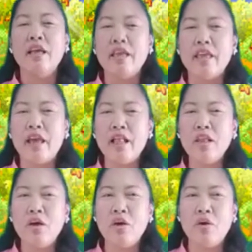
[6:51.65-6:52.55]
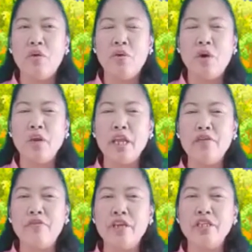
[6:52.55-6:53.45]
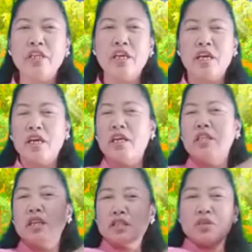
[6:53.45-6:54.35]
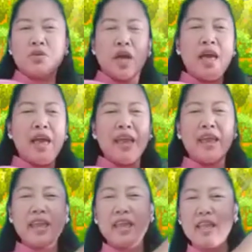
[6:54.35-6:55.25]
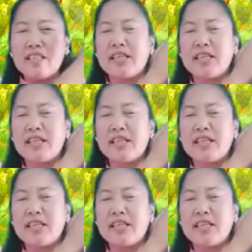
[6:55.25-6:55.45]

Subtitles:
yellow, rolling friction. That's great.